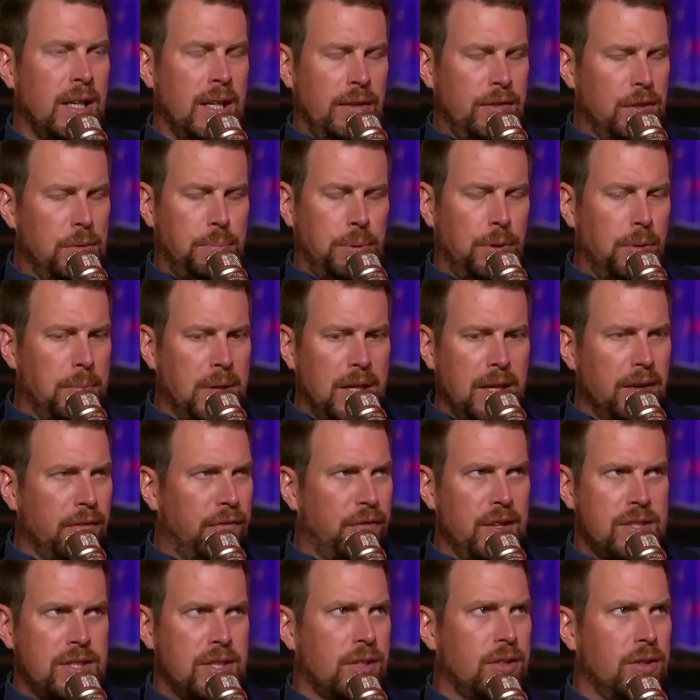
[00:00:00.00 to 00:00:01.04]
if you put me in a
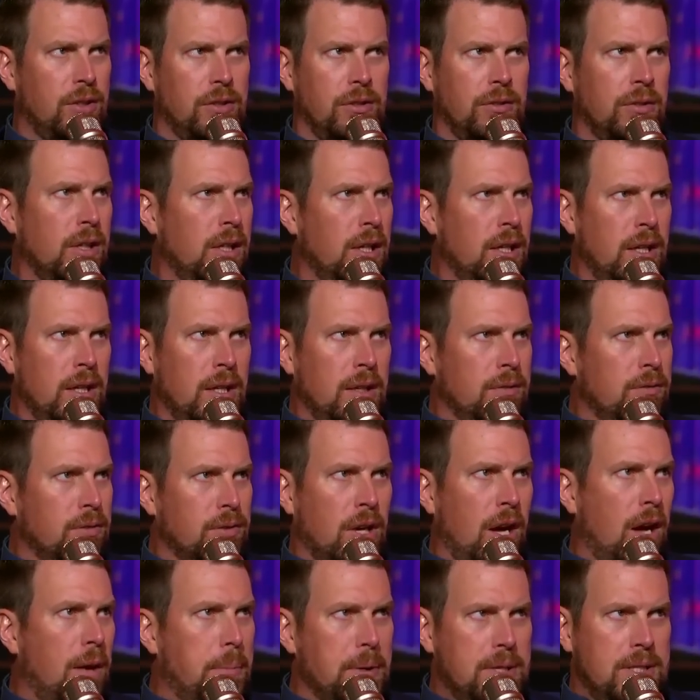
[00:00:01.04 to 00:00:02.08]
physical
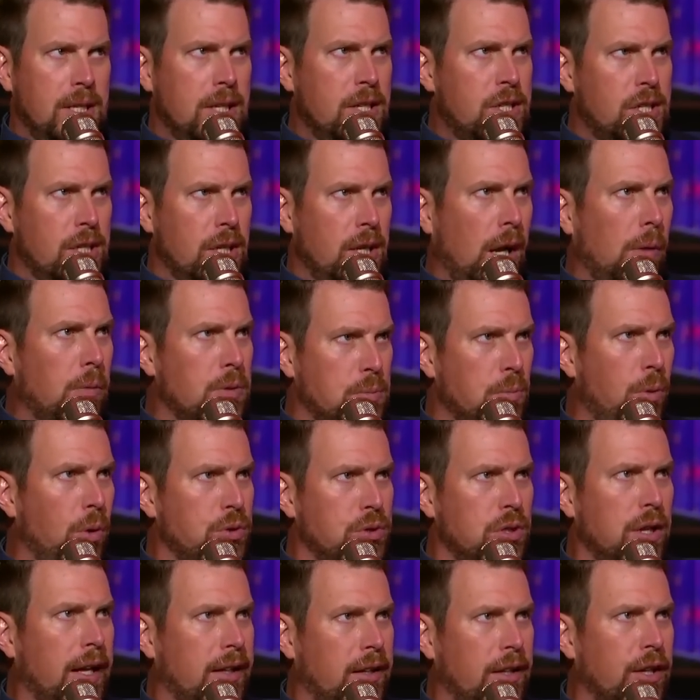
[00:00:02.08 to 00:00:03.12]
competition, I was
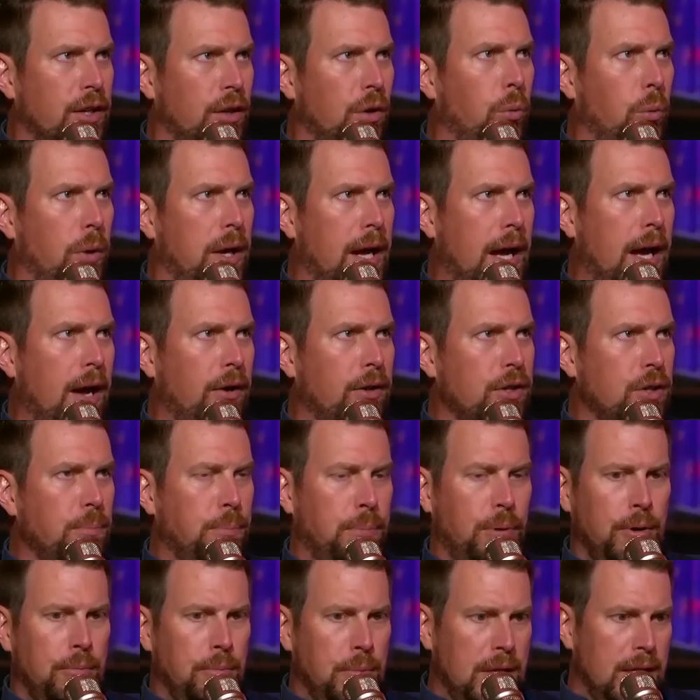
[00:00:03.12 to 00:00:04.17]
most likely going to win out. You
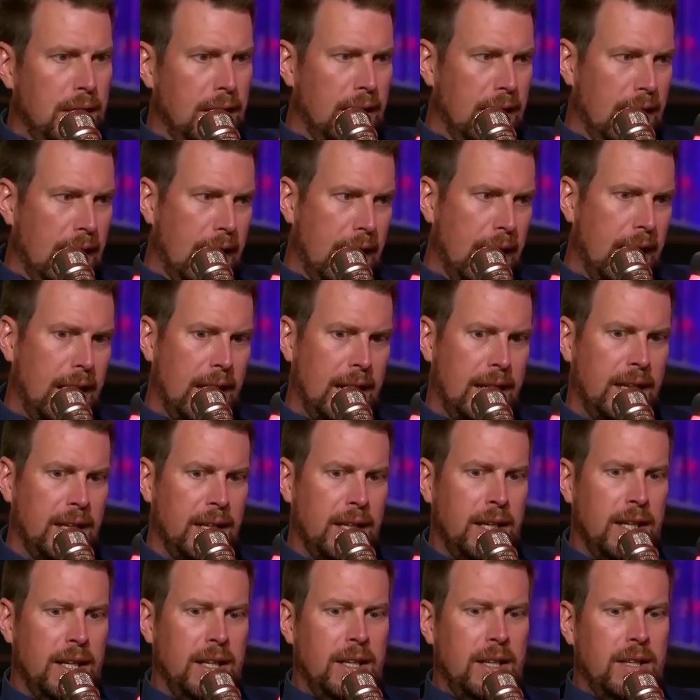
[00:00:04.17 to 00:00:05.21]
put me in a,
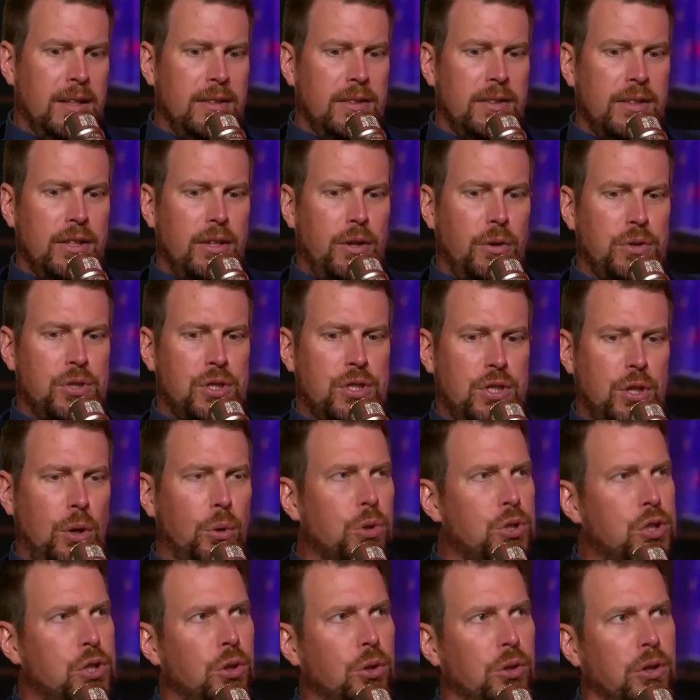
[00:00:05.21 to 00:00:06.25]
you know,
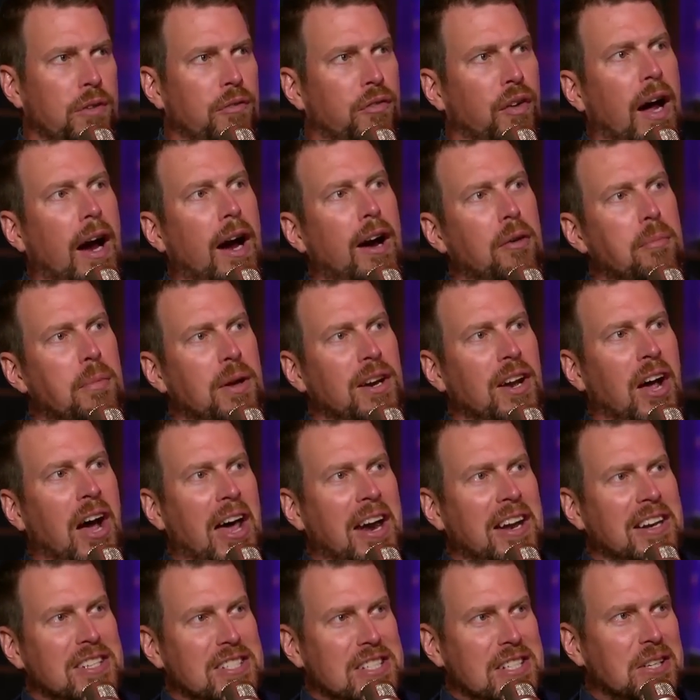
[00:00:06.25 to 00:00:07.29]
social environment and how
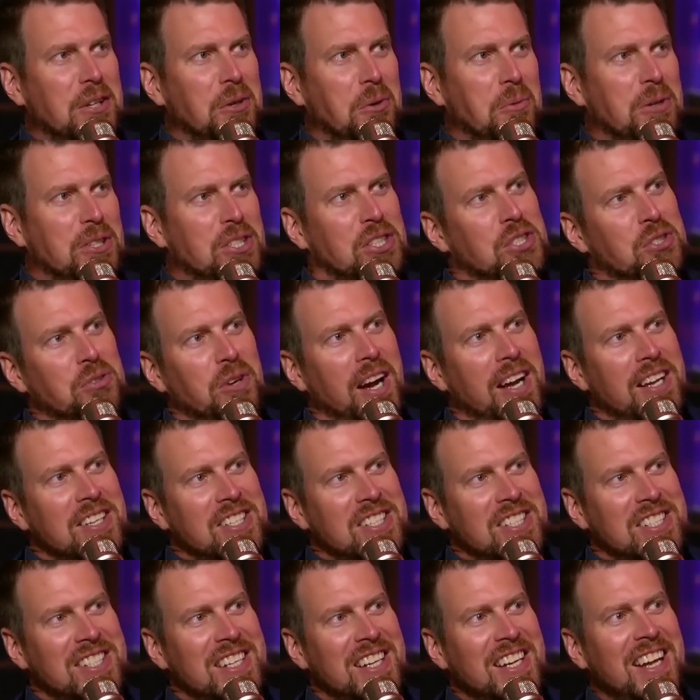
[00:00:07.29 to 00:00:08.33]
to deal with
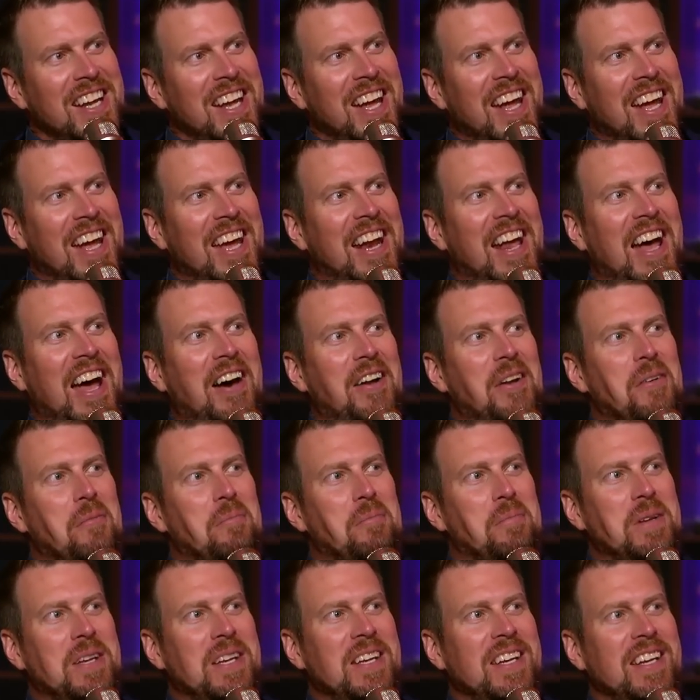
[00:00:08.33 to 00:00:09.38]
stress and how to
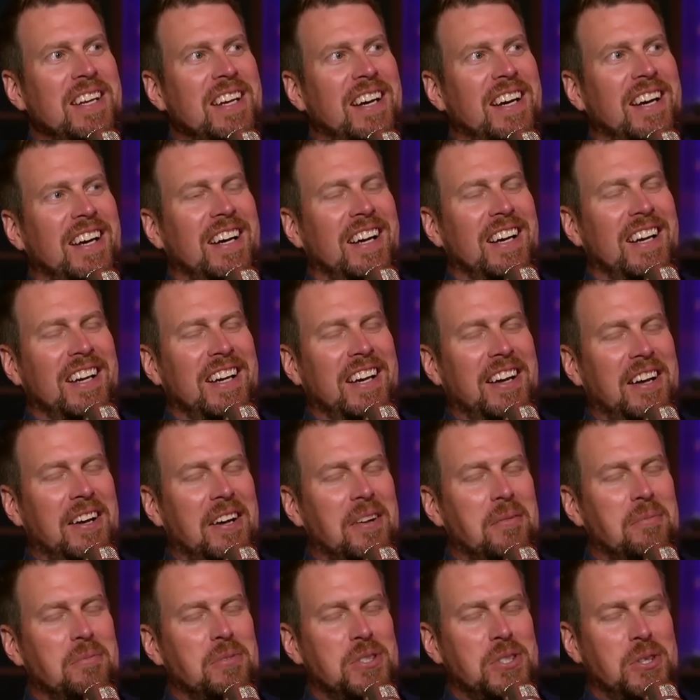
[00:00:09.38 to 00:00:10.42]
be
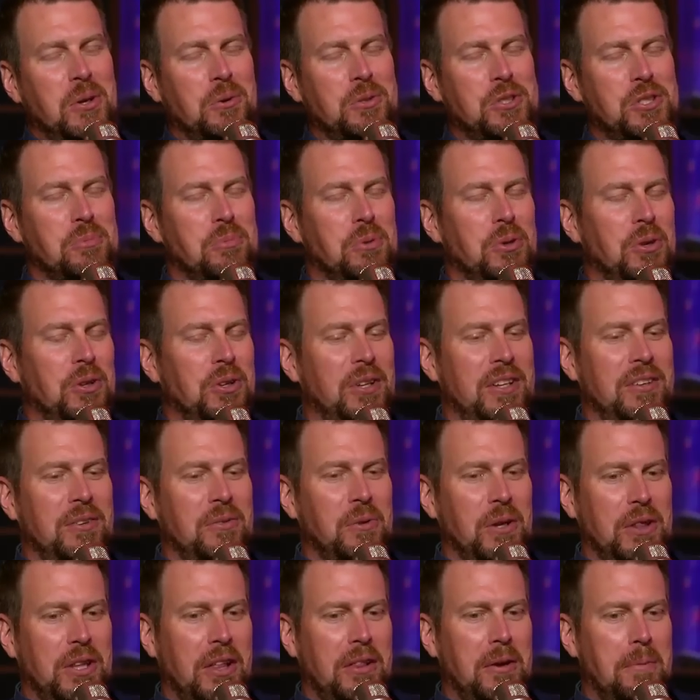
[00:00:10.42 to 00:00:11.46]
sociable
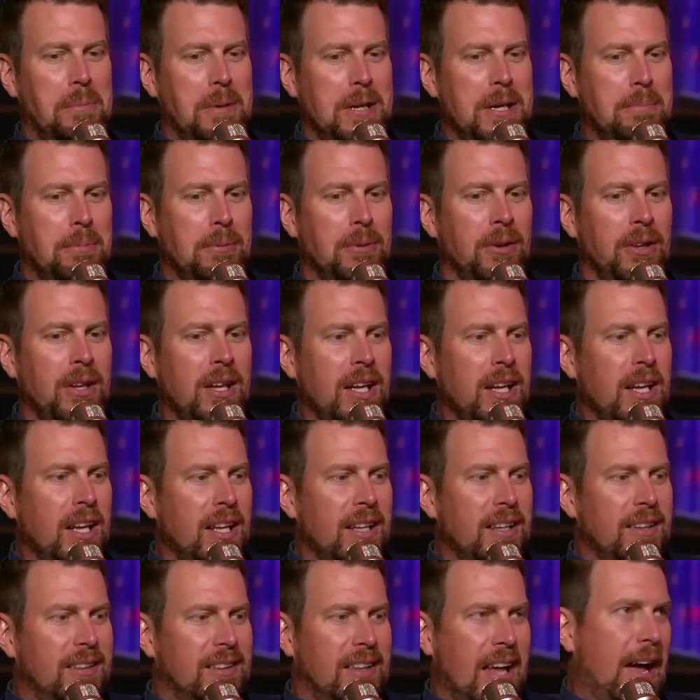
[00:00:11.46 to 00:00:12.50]
with other people.
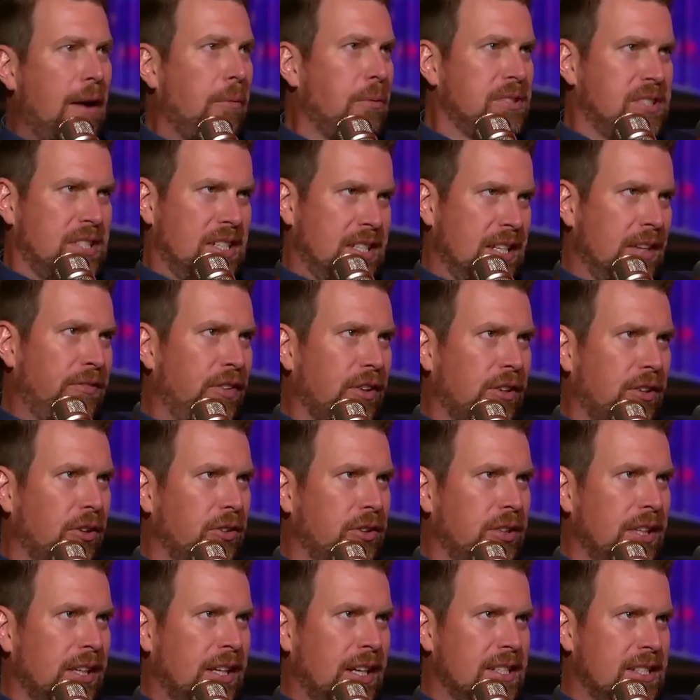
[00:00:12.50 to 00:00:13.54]
That was the
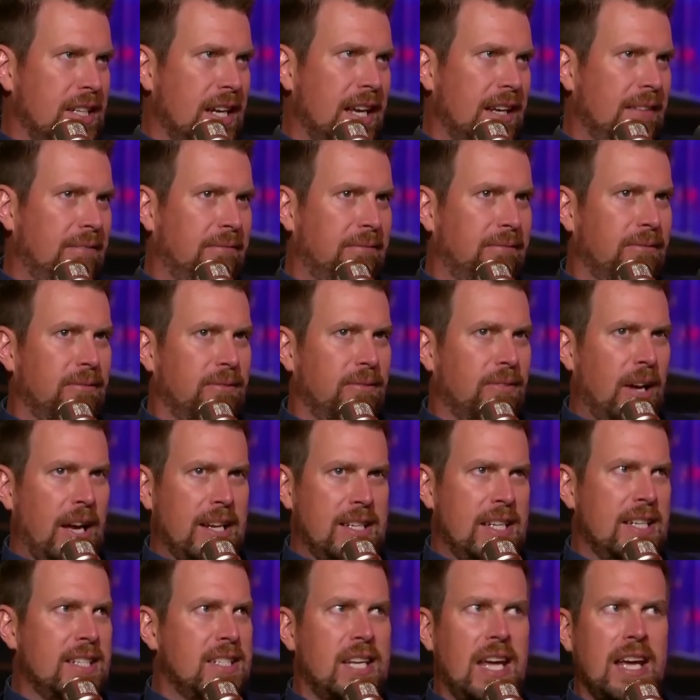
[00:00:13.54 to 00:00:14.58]
difficulty, because I
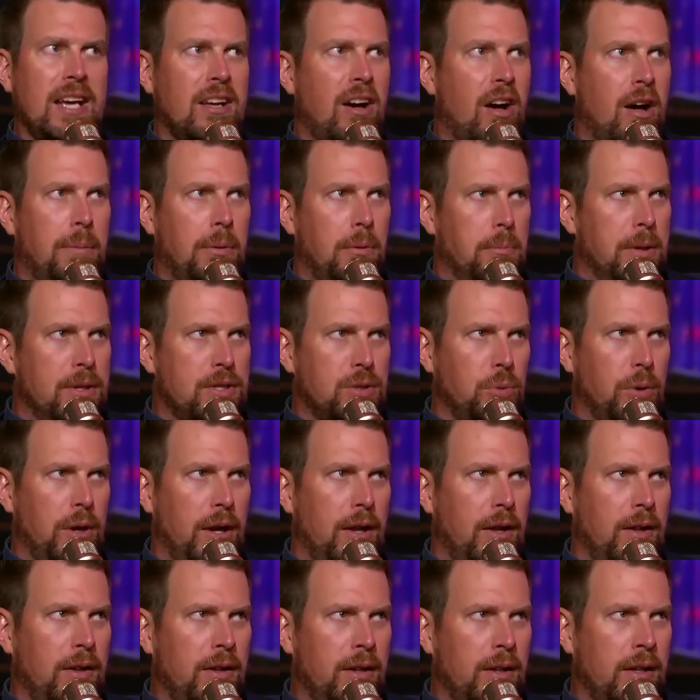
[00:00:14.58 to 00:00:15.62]
didn't take compliments
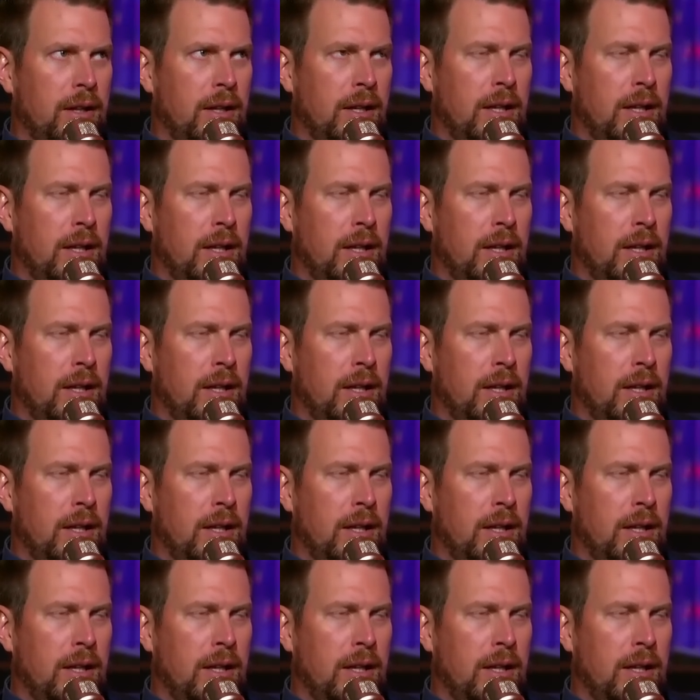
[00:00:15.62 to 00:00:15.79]
well.